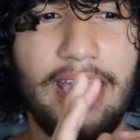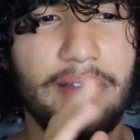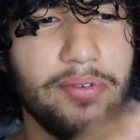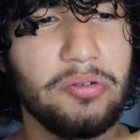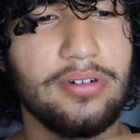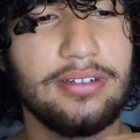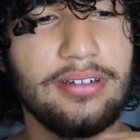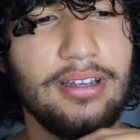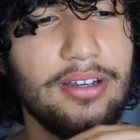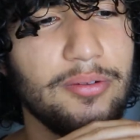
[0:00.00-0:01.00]
Everyone
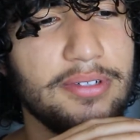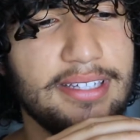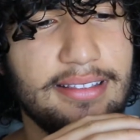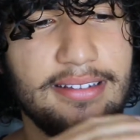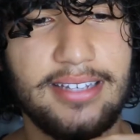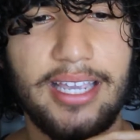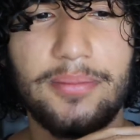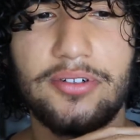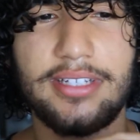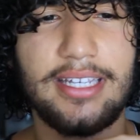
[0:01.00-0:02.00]
was at the
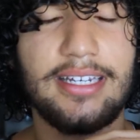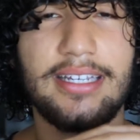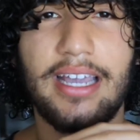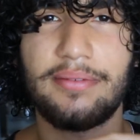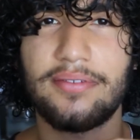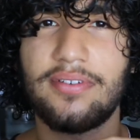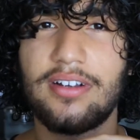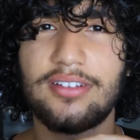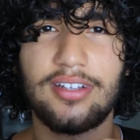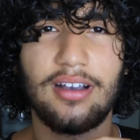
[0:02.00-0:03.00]
table eating, having
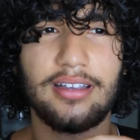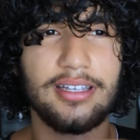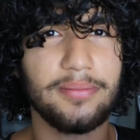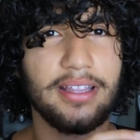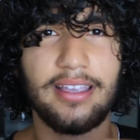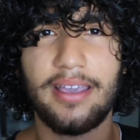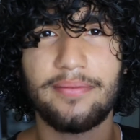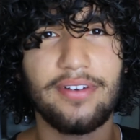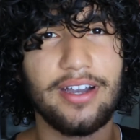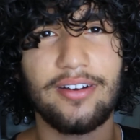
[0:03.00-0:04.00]
fun, talking about
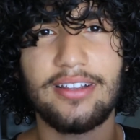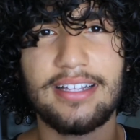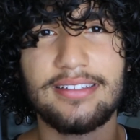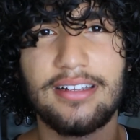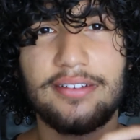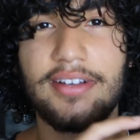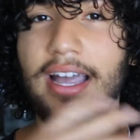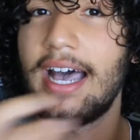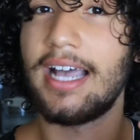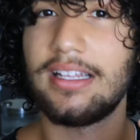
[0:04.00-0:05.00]
campfire, all that stuff. I